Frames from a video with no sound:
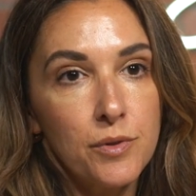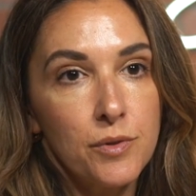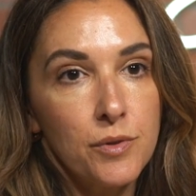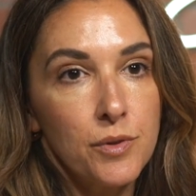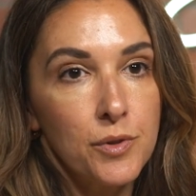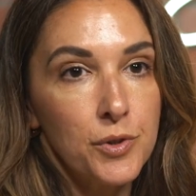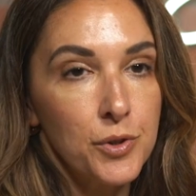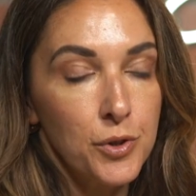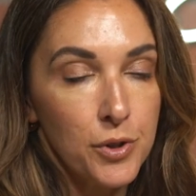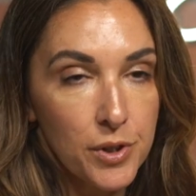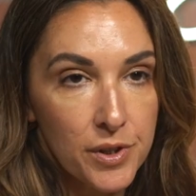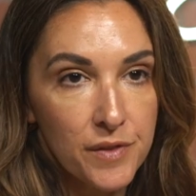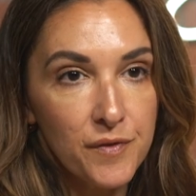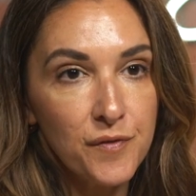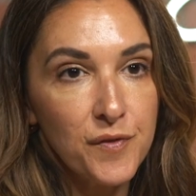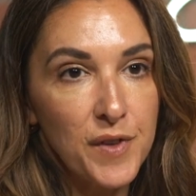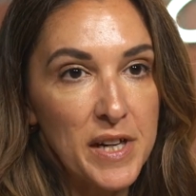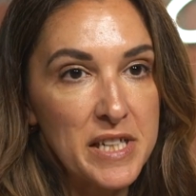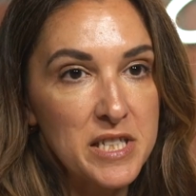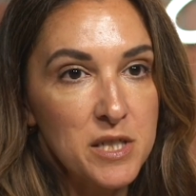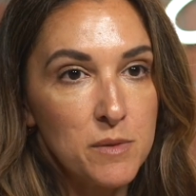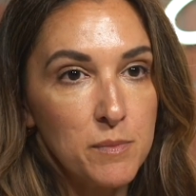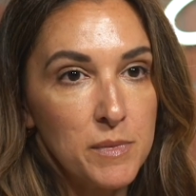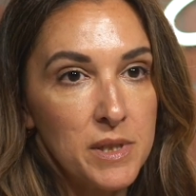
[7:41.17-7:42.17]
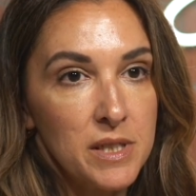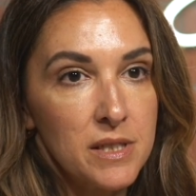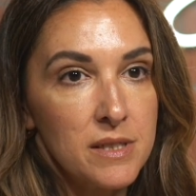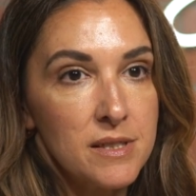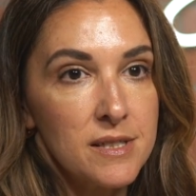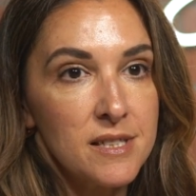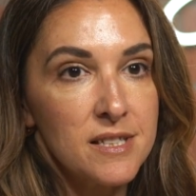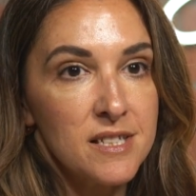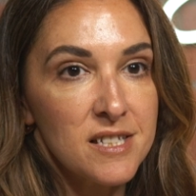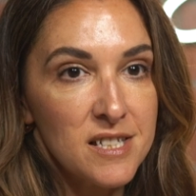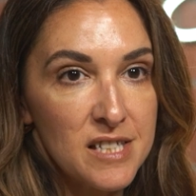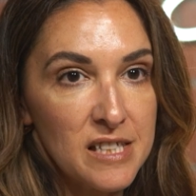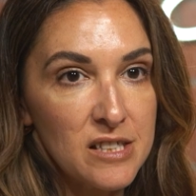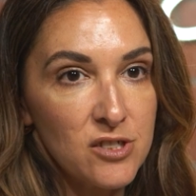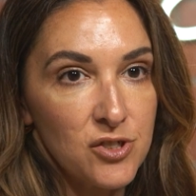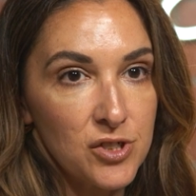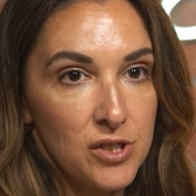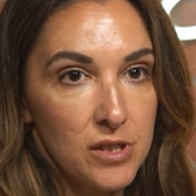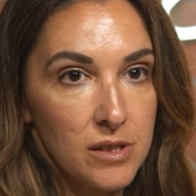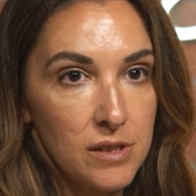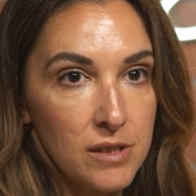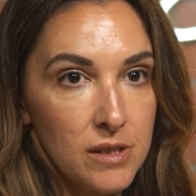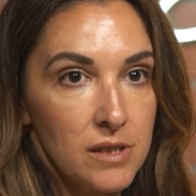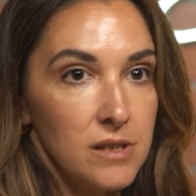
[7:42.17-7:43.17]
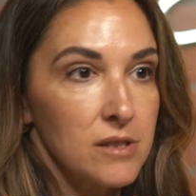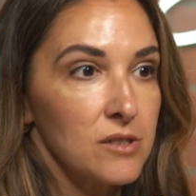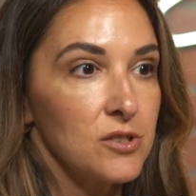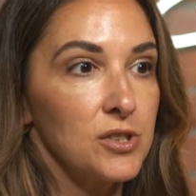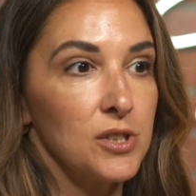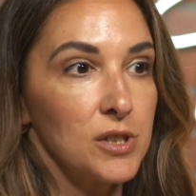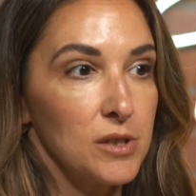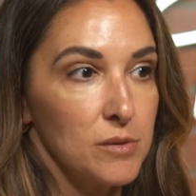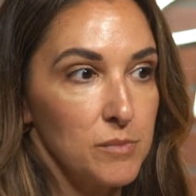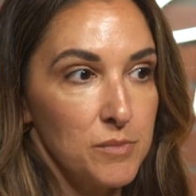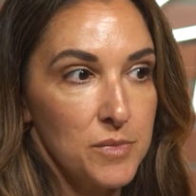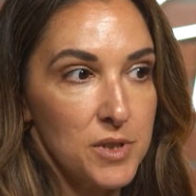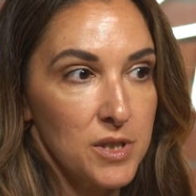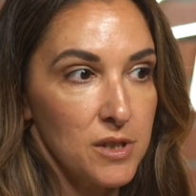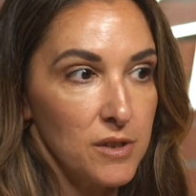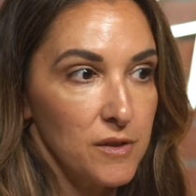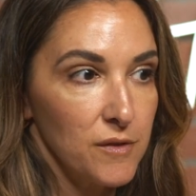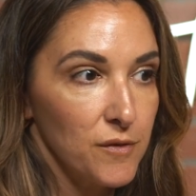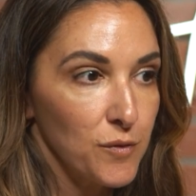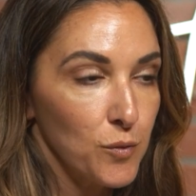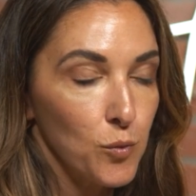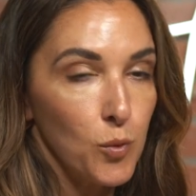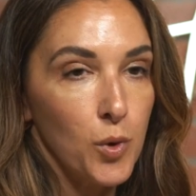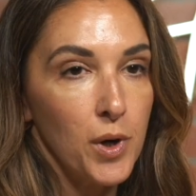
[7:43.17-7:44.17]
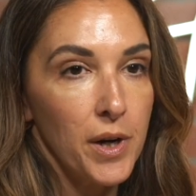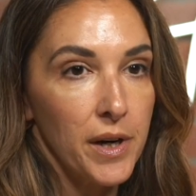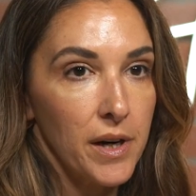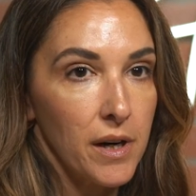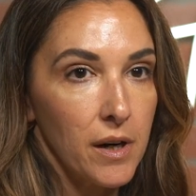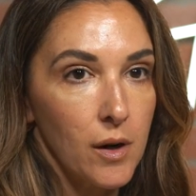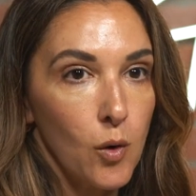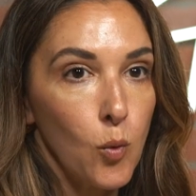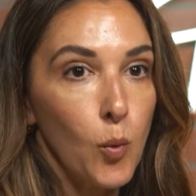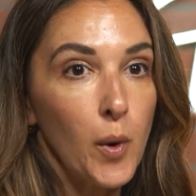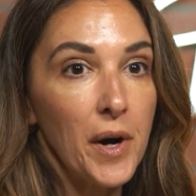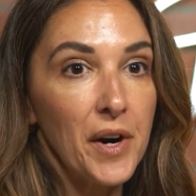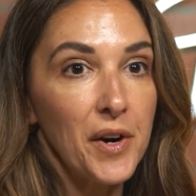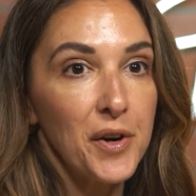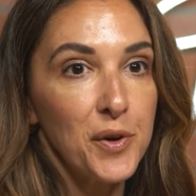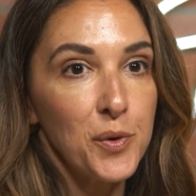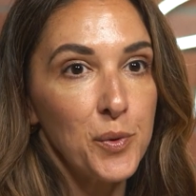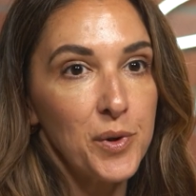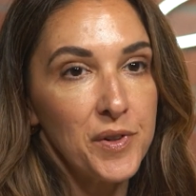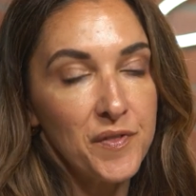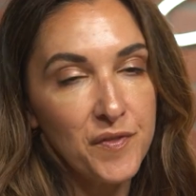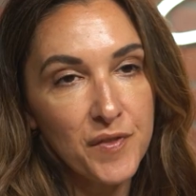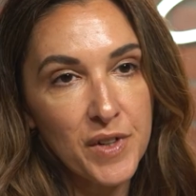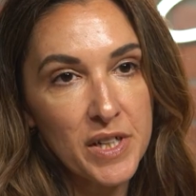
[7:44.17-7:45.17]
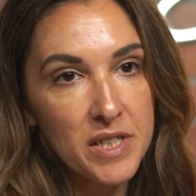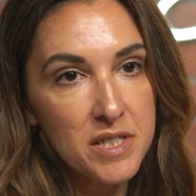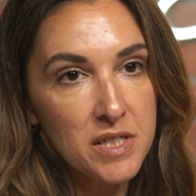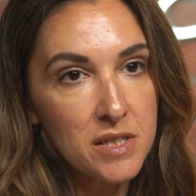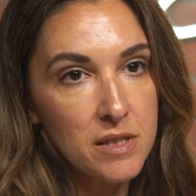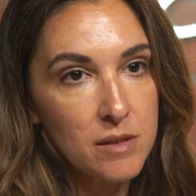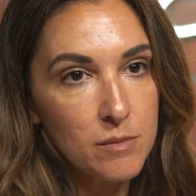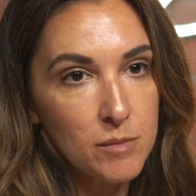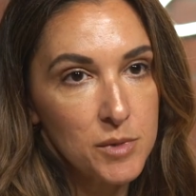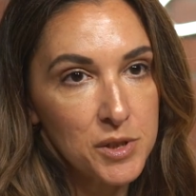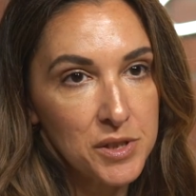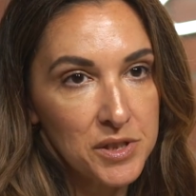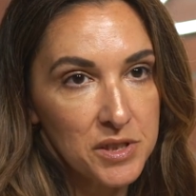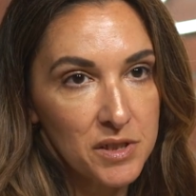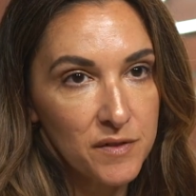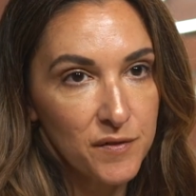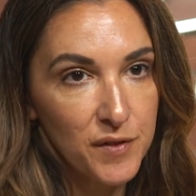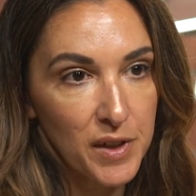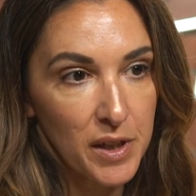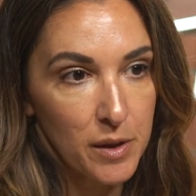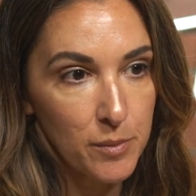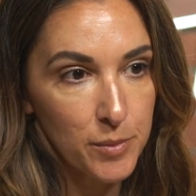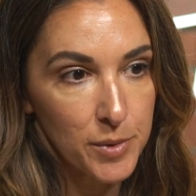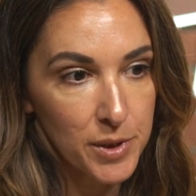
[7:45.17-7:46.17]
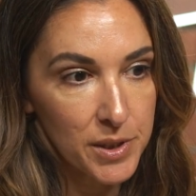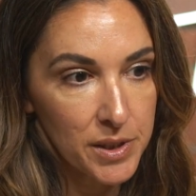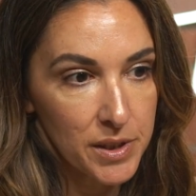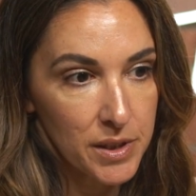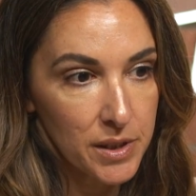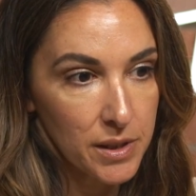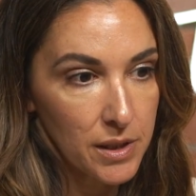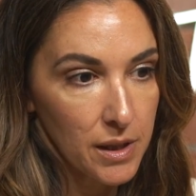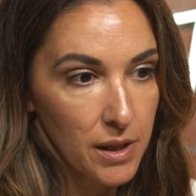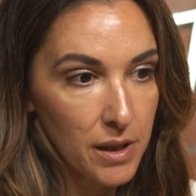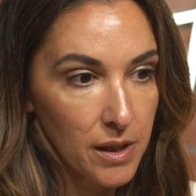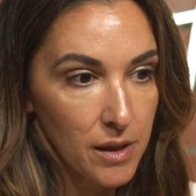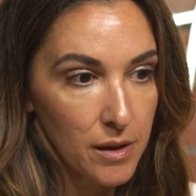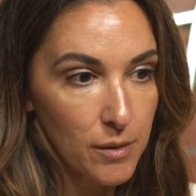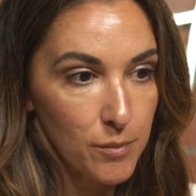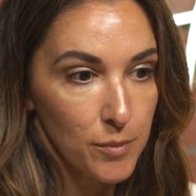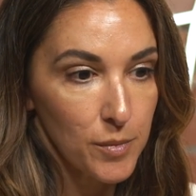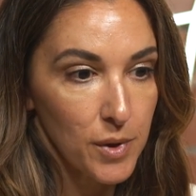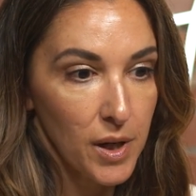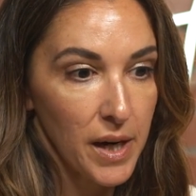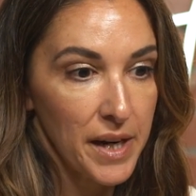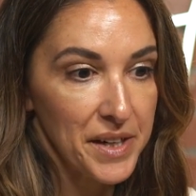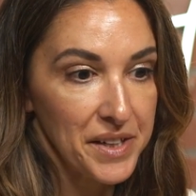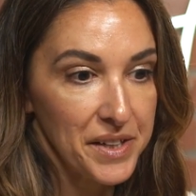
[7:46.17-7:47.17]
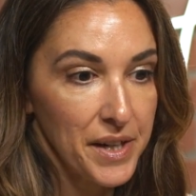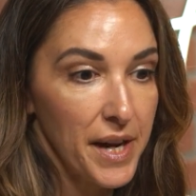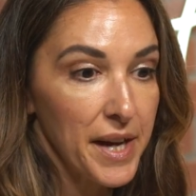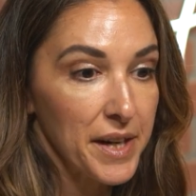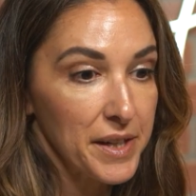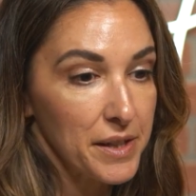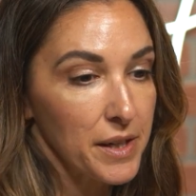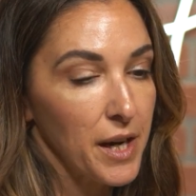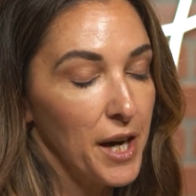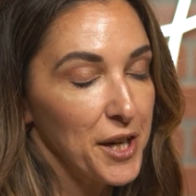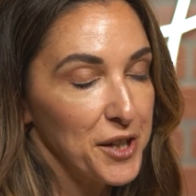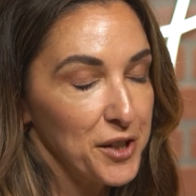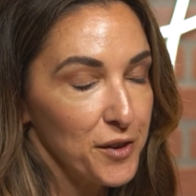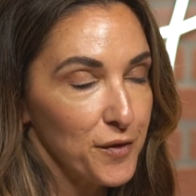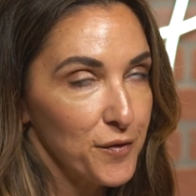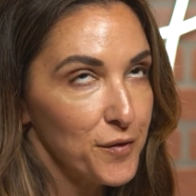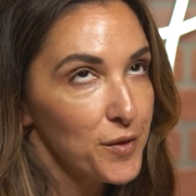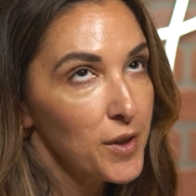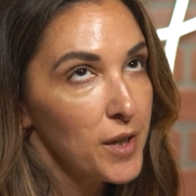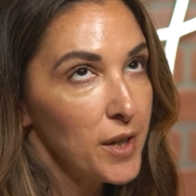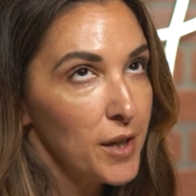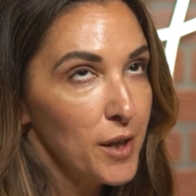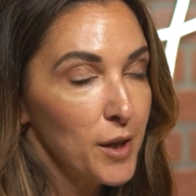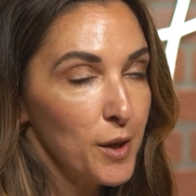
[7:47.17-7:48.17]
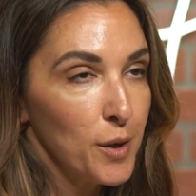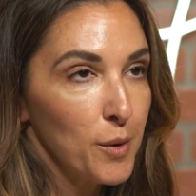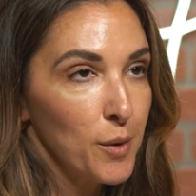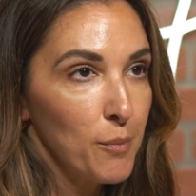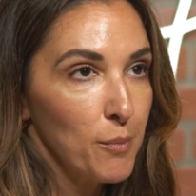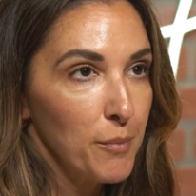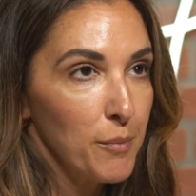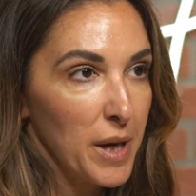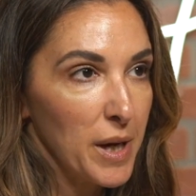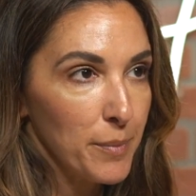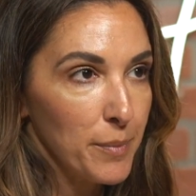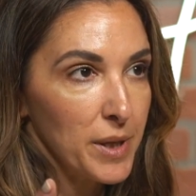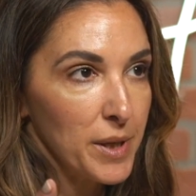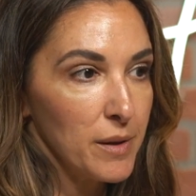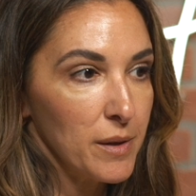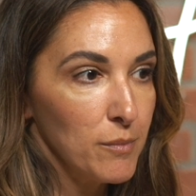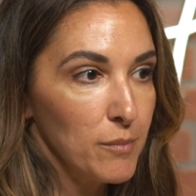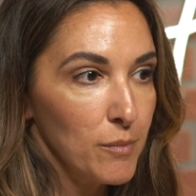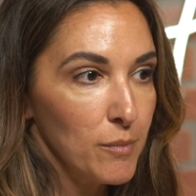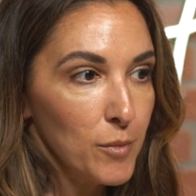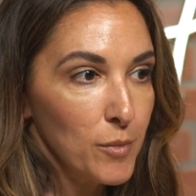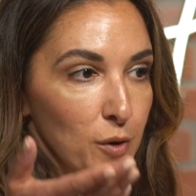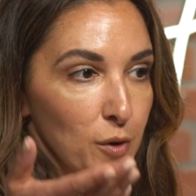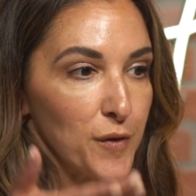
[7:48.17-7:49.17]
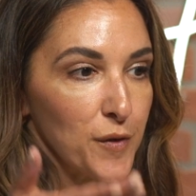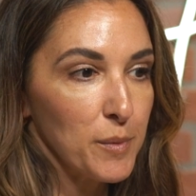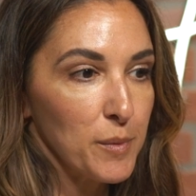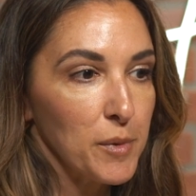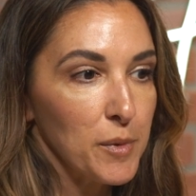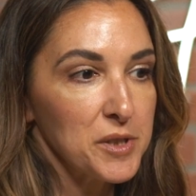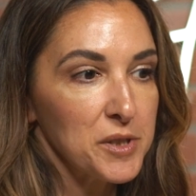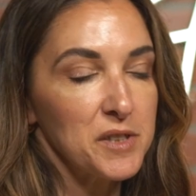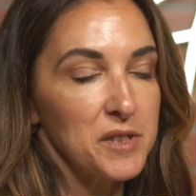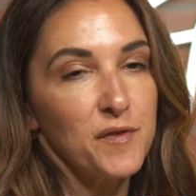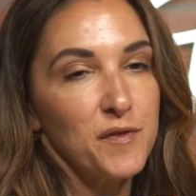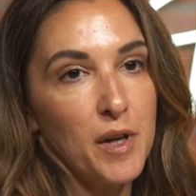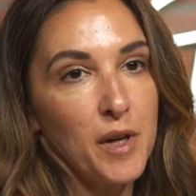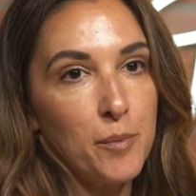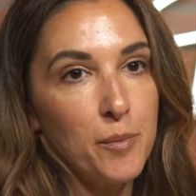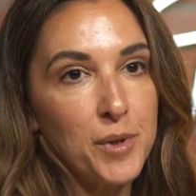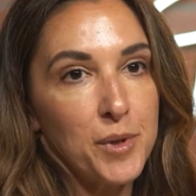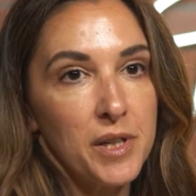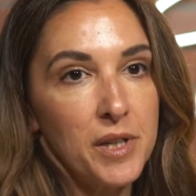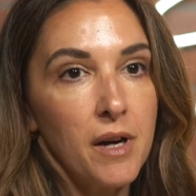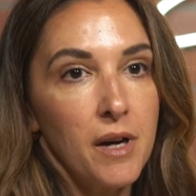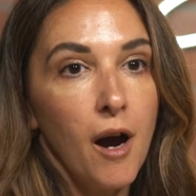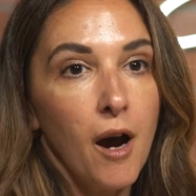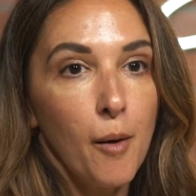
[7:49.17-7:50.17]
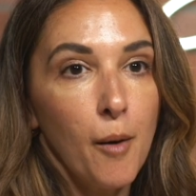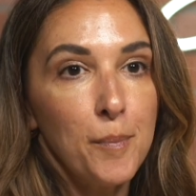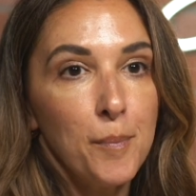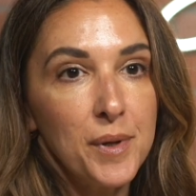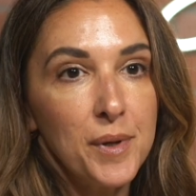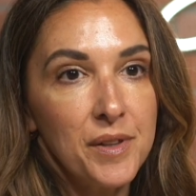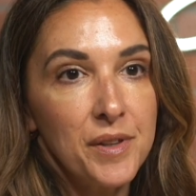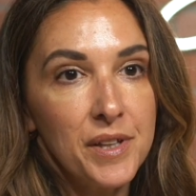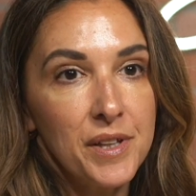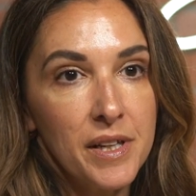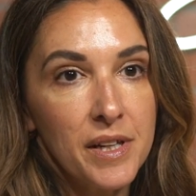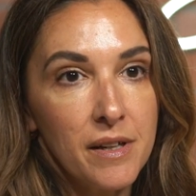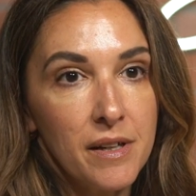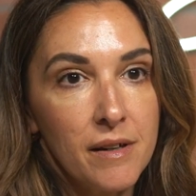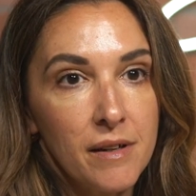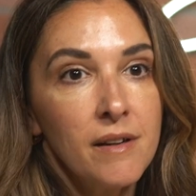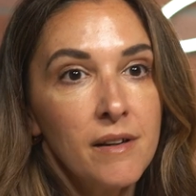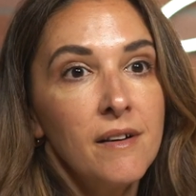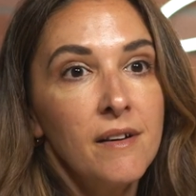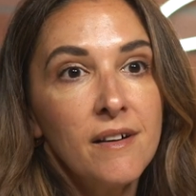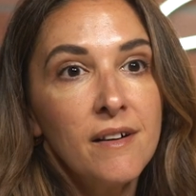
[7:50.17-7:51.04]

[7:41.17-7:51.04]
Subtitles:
your investment decision in terms of where to invest in multifamily and kind of maybe moving multifamily up in the